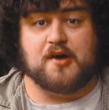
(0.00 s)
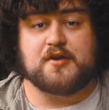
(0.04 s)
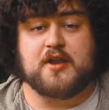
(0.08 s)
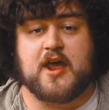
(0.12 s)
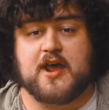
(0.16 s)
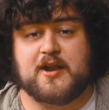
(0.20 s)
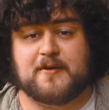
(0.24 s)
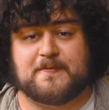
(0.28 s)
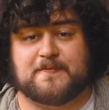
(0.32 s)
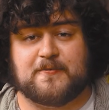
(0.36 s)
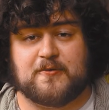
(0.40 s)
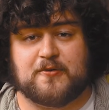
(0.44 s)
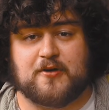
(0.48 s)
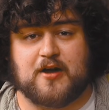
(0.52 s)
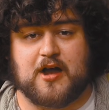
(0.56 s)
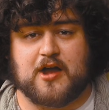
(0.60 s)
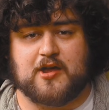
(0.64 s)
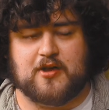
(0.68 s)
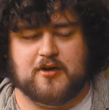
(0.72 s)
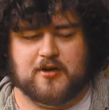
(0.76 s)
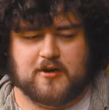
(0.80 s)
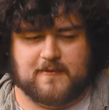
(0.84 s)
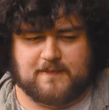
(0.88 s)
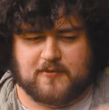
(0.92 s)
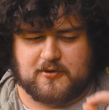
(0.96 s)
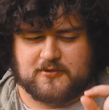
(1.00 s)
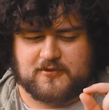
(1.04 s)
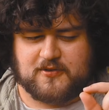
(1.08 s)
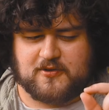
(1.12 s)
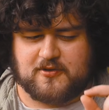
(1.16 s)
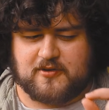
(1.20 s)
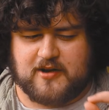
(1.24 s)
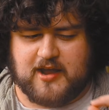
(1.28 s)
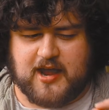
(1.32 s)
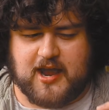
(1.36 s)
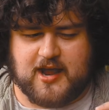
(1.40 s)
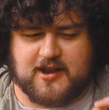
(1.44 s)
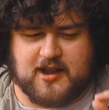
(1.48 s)
On IO, I've also
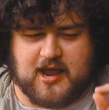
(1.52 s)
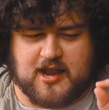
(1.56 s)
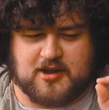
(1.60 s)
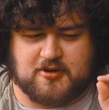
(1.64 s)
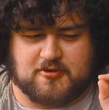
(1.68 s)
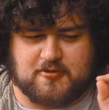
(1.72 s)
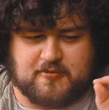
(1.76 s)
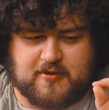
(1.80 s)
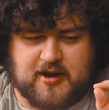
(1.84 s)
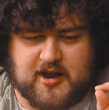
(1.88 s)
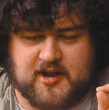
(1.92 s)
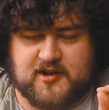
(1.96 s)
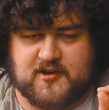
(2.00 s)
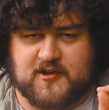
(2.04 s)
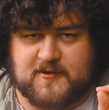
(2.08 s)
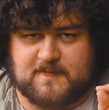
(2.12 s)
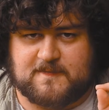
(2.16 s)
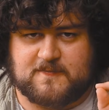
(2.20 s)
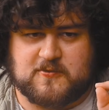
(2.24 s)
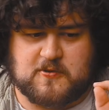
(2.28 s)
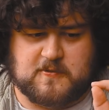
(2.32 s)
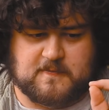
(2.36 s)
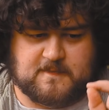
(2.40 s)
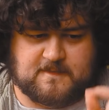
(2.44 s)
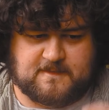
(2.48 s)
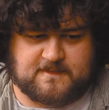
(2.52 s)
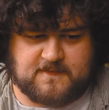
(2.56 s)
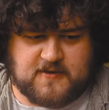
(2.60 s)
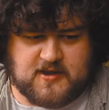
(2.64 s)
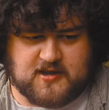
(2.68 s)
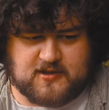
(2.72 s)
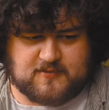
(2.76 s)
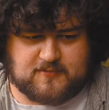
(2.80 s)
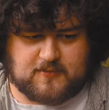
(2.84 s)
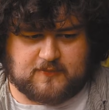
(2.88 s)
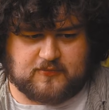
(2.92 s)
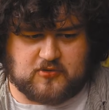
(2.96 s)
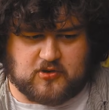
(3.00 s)
gone ahead and created a few
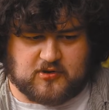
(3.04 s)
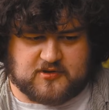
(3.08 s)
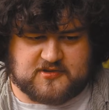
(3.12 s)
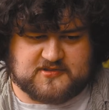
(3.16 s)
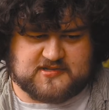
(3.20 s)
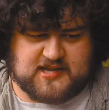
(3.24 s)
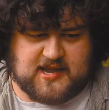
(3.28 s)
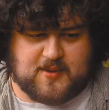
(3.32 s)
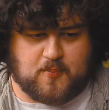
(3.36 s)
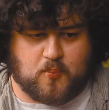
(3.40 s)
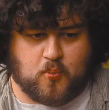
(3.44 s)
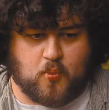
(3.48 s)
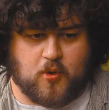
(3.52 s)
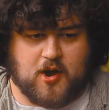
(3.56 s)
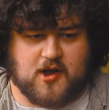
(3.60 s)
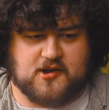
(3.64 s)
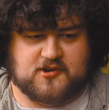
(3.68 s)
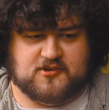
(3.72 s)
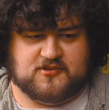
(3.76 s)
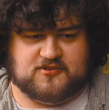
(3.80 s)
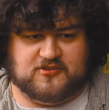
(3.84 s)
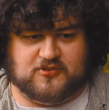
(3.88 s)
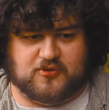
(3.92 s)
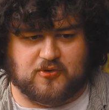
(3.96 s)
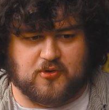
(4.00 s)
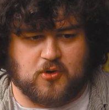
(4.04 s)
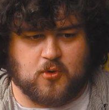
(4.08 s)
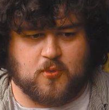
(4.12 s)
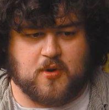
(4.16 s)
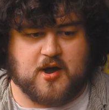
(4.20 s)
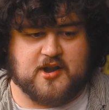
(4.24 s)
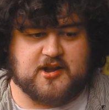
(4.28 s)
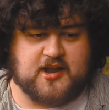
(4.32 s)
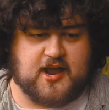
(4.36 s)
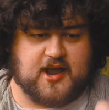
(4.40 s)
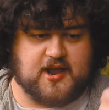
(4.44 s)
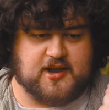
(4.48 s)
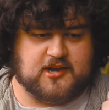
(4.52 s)
feeds. We've got temp 1, soil
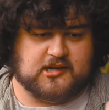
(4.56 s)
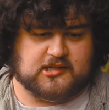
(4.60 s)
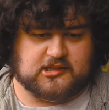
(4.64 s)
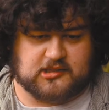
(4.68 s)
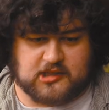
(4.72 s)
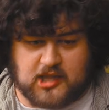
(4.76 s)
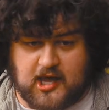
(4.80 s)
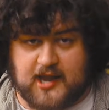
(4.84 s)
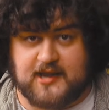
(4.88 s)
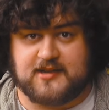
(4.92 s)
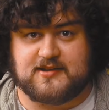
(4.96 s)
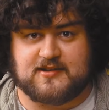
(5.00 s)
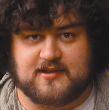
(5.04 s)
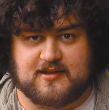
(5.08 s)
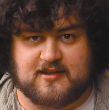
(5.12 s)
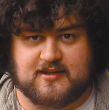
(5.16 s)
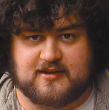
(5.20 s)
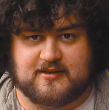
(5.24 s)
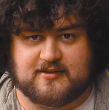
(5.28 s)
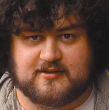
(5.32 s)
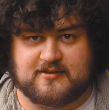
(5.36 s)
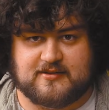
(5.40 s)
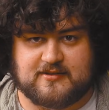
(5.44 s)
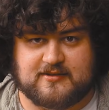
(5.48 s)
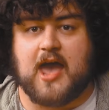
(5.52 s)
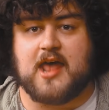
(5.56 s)
1, and light here.